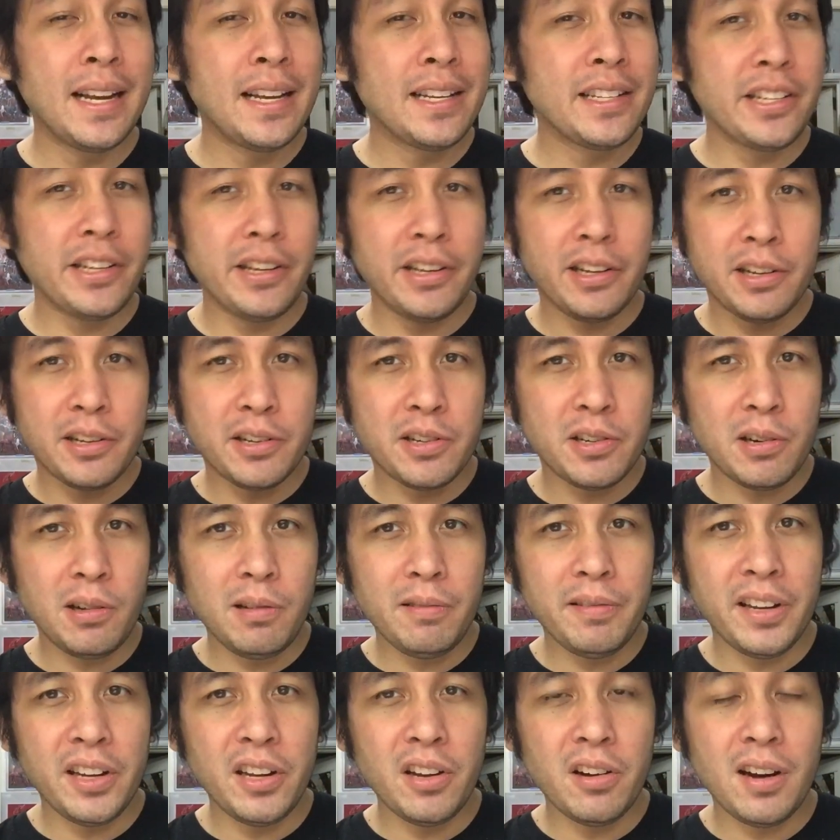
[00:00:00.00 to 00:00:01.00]
So you
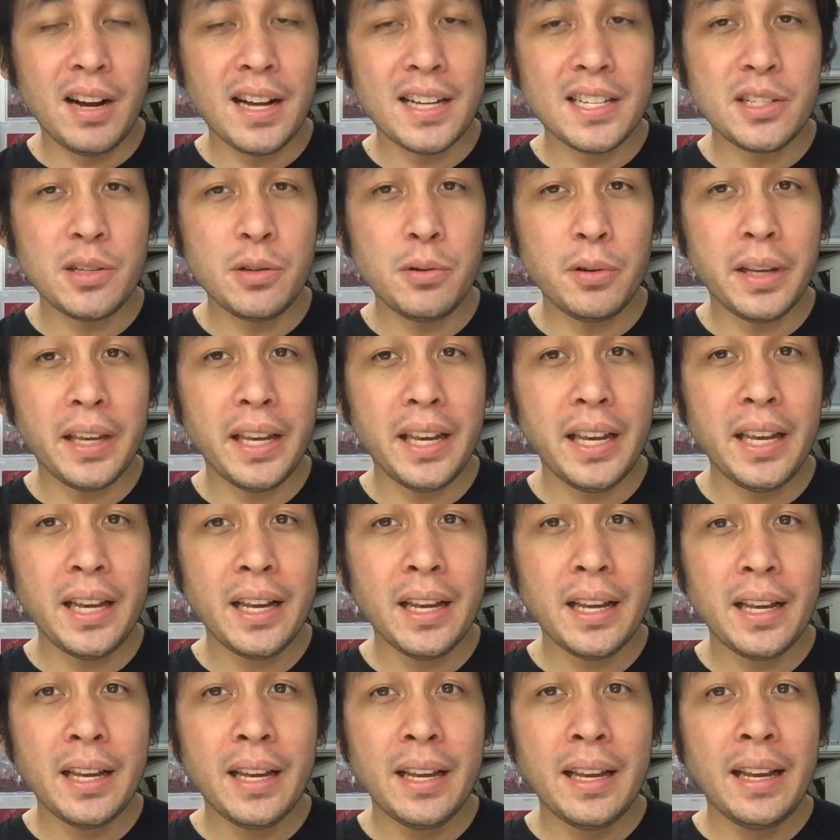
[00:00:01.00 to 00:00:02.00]
control Ryo Hazuki
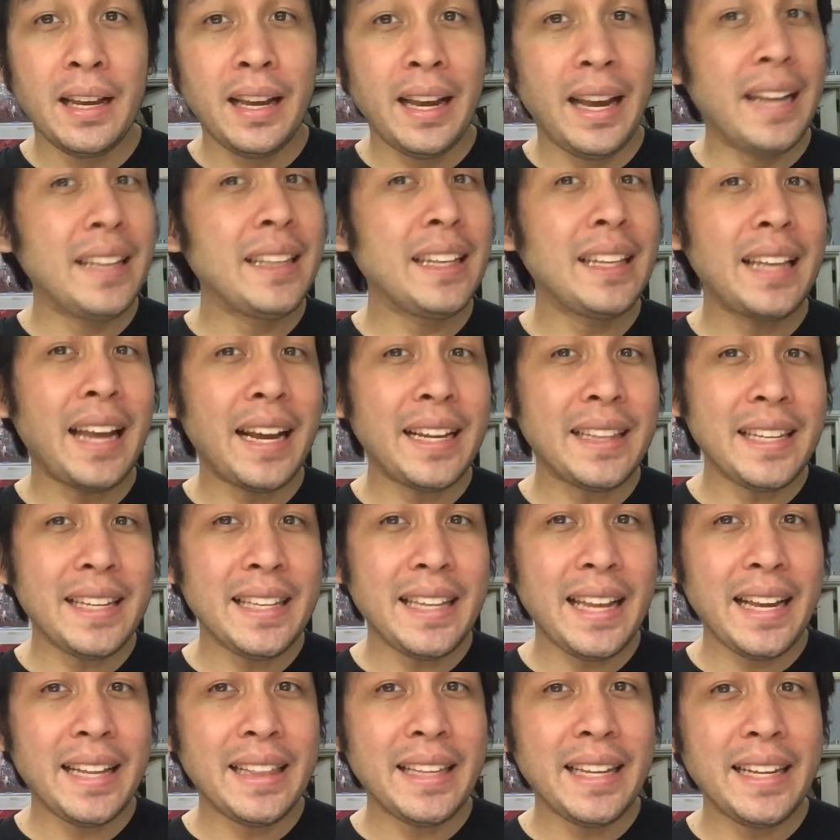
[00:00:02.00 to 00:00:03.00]
in the
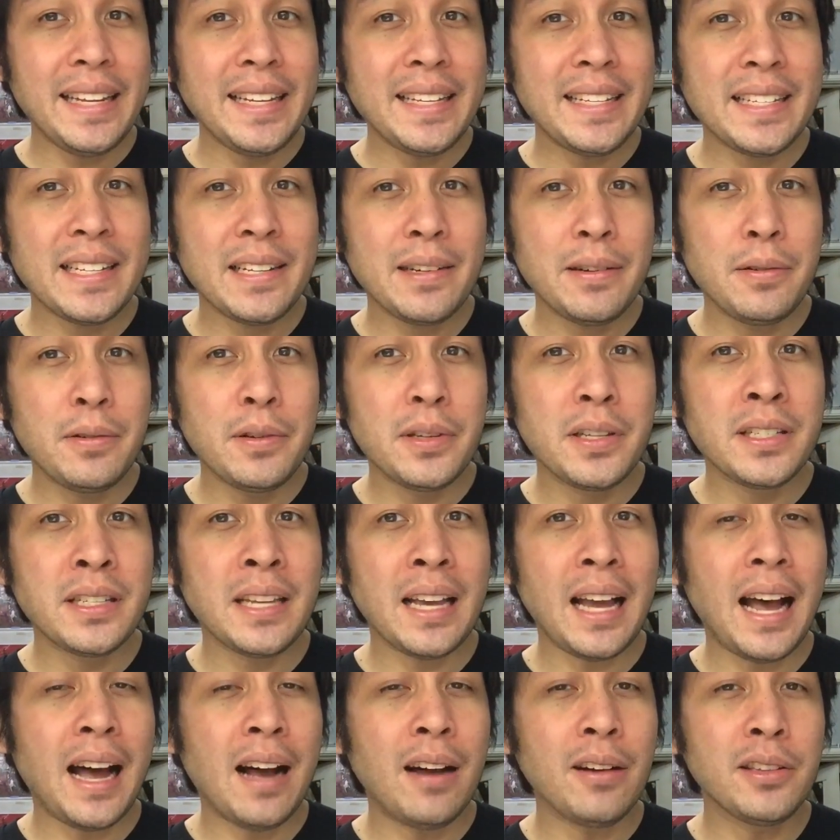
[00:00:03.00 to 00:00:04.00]
1980s,
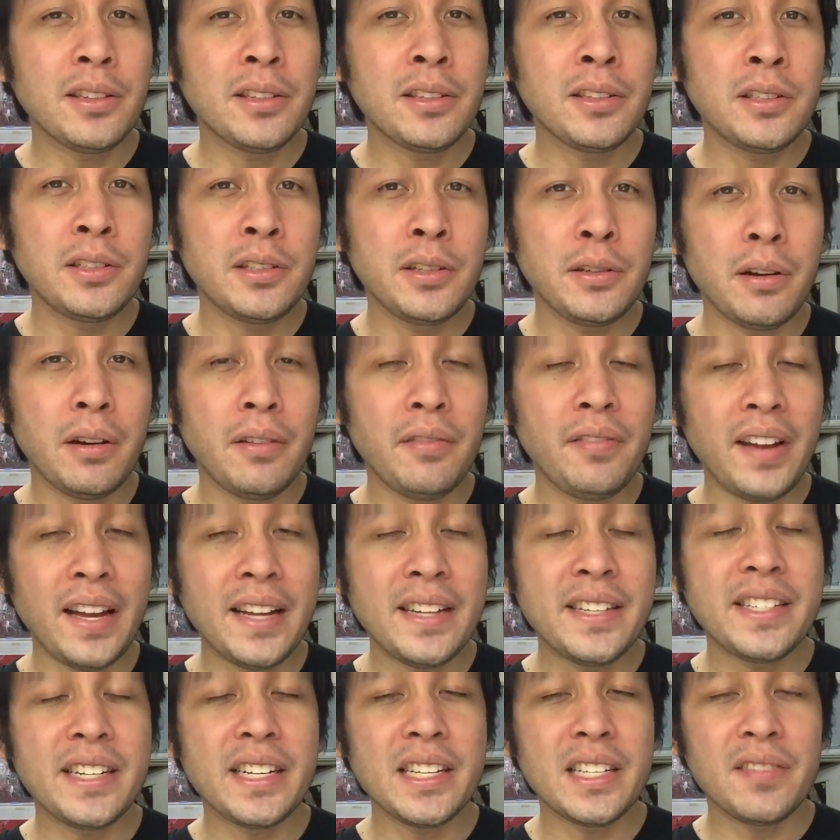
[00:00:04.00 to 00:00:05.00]
who's out to
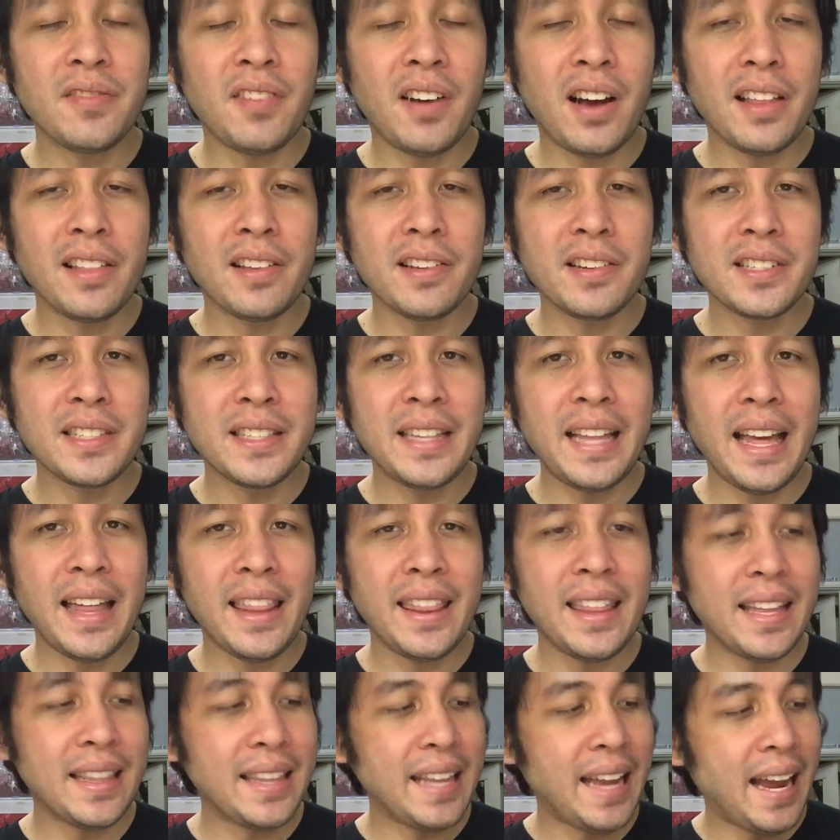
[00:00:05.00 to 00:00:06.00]
avenge his father's
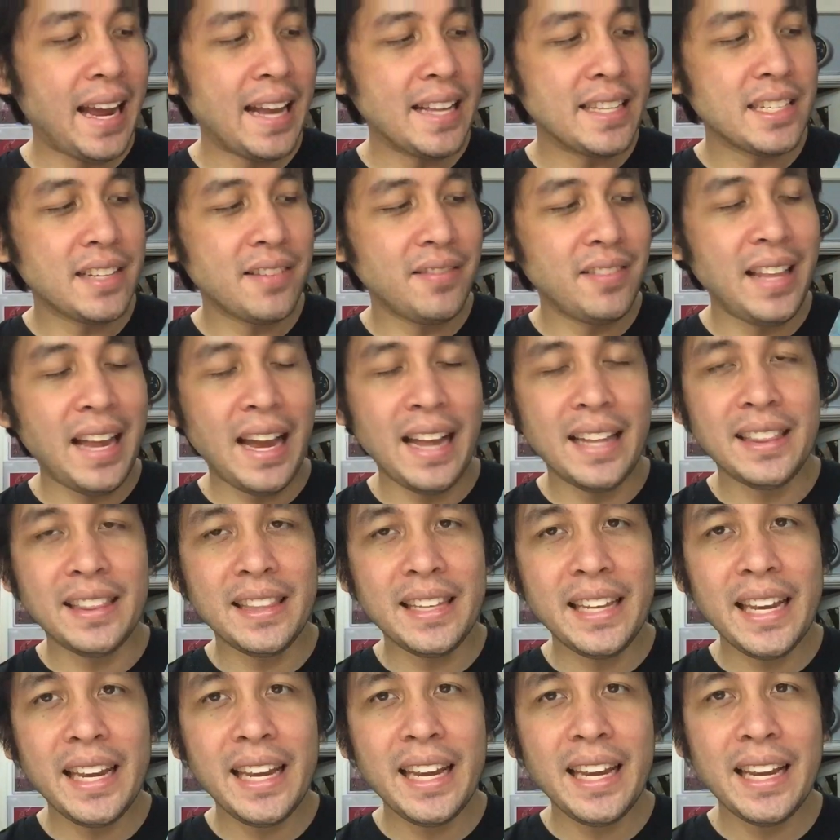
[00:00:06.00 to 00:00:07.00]
death at the hands of Lan
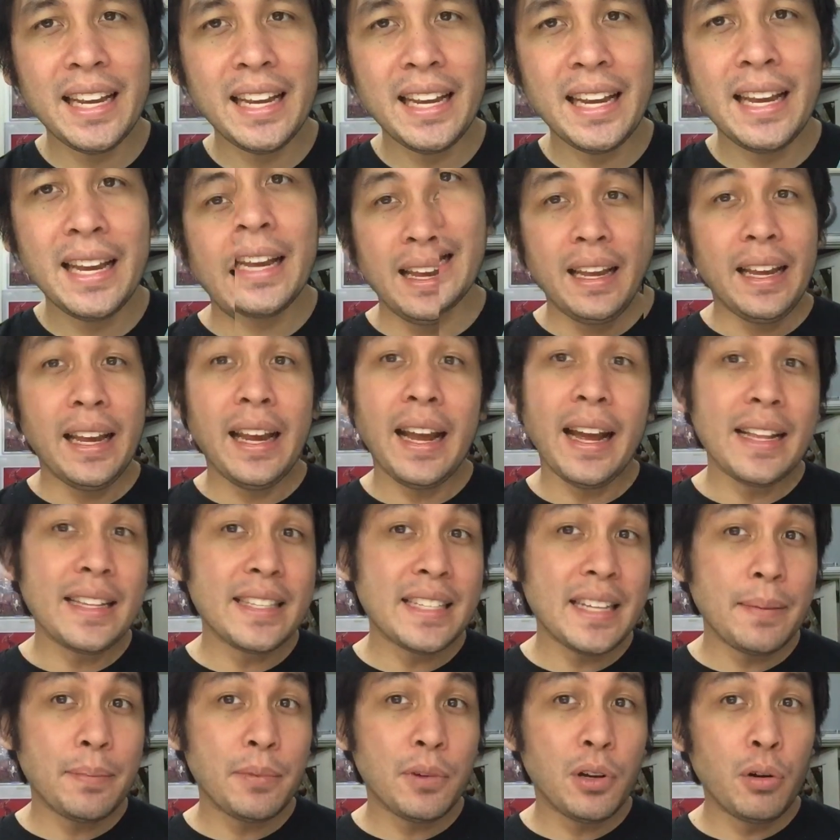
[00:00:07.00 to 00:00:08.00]
Di. He
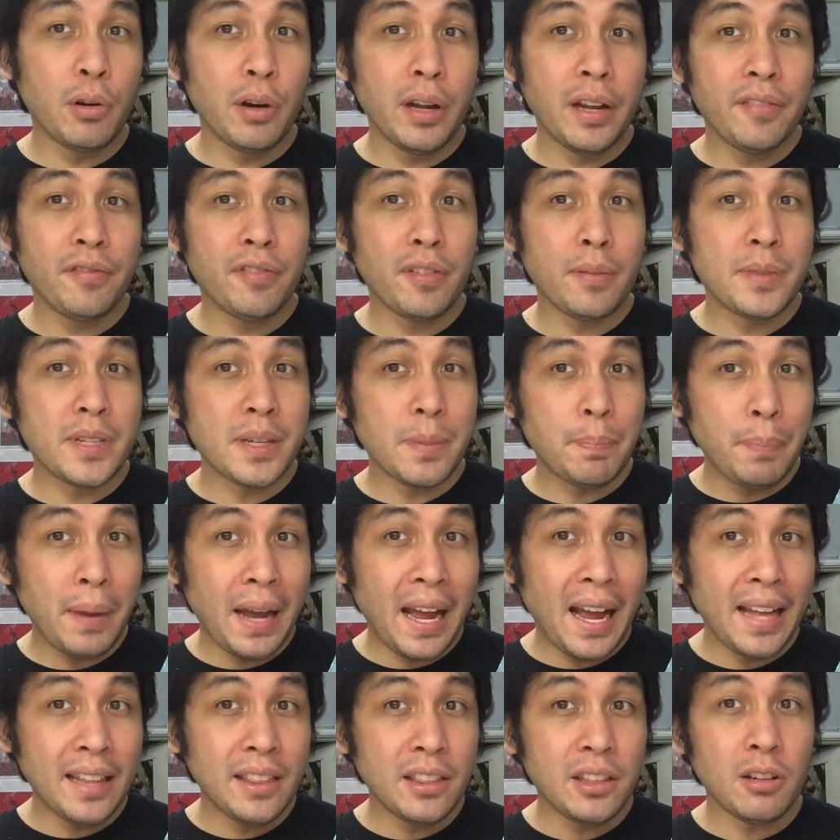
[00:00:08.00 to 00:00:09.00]
ends up going from
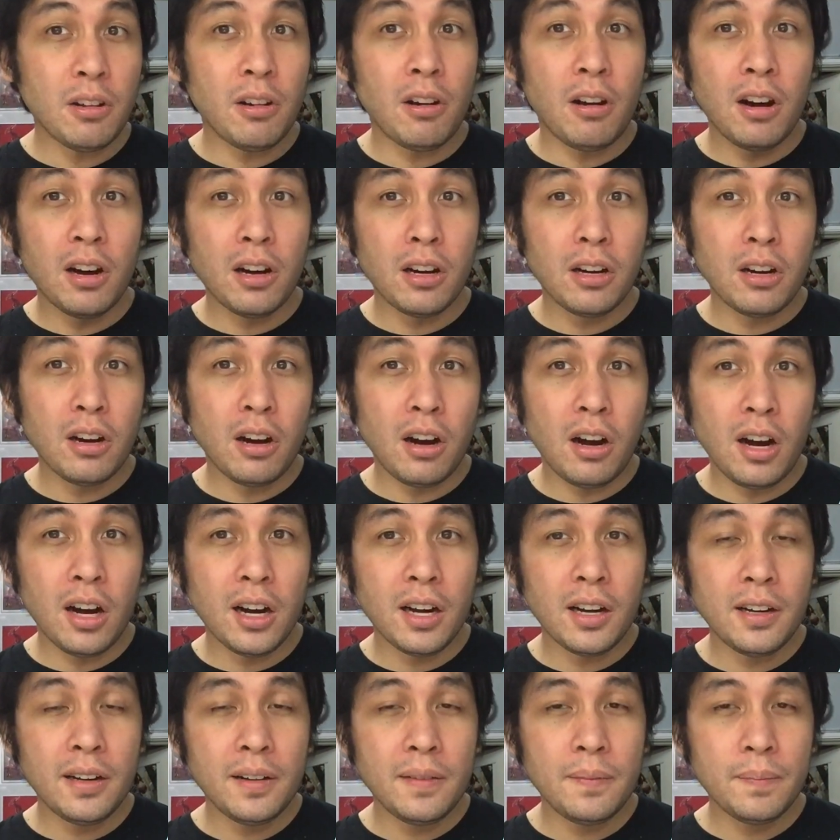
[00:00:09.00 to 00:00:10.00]
Japan to Hong
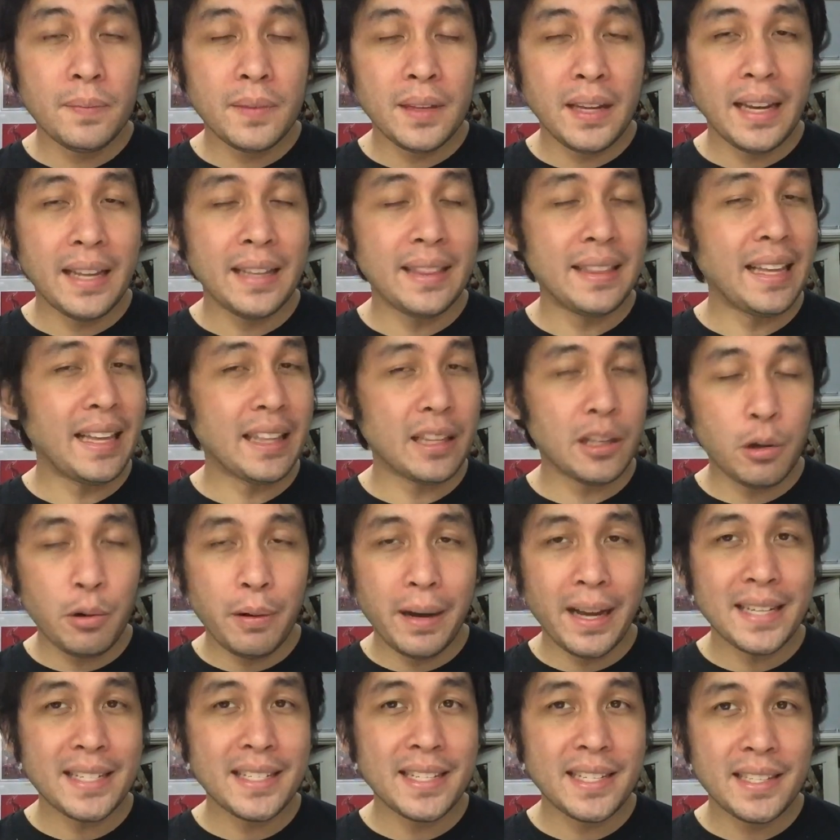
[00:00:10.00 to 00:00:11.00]
Kong in that
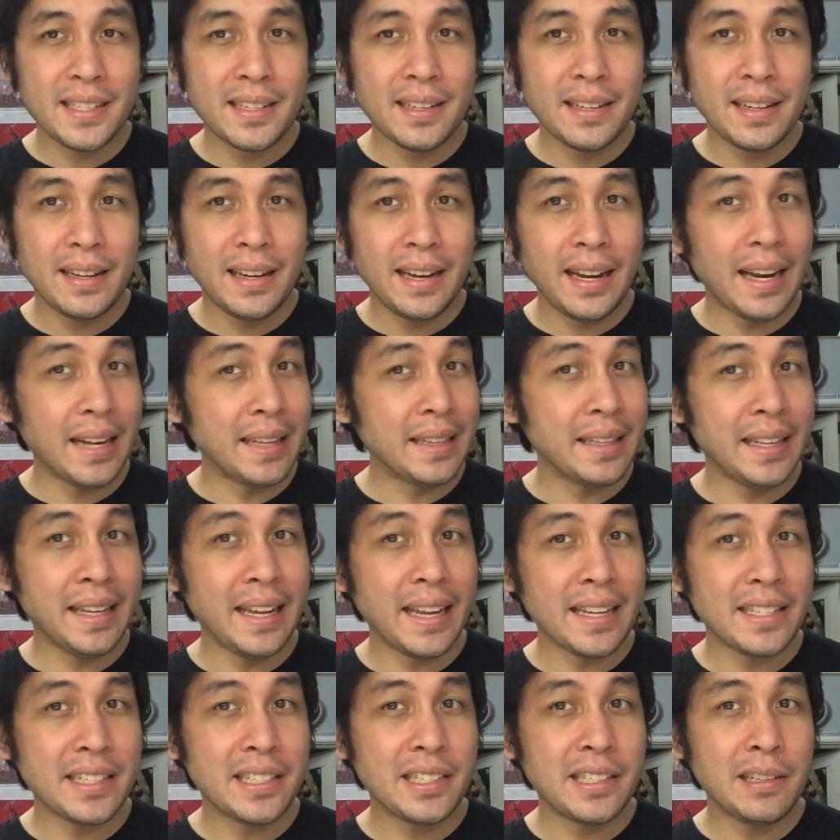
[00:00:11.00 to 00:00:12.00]
quest, and he
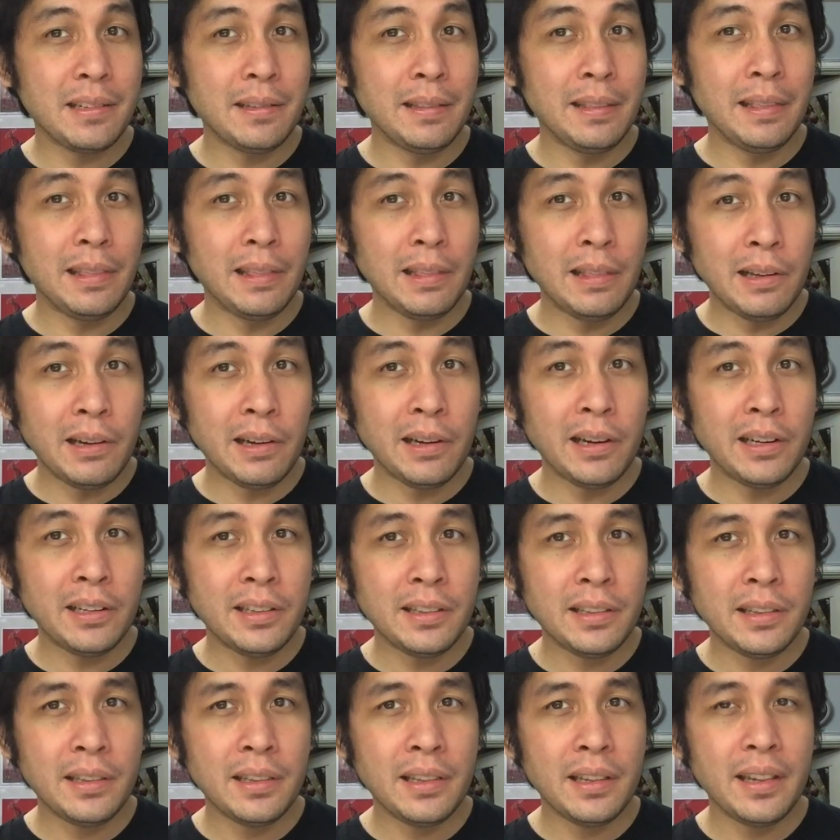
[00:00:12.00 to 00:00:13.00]
gets to
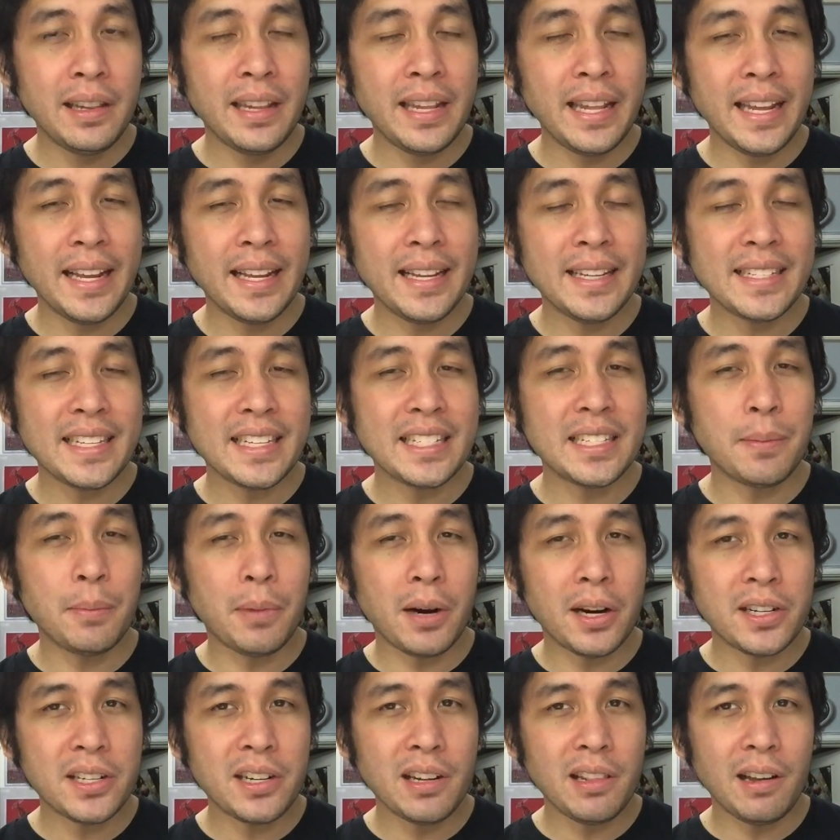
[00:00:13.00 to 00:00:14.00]
learn things as a
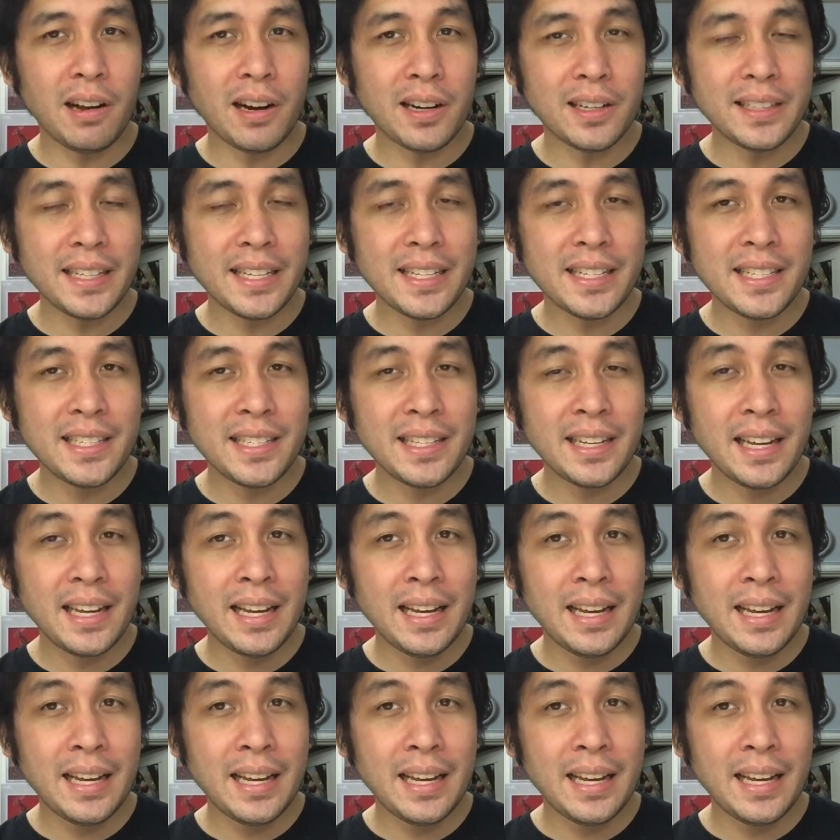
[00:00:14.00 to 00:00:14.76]
martial artist.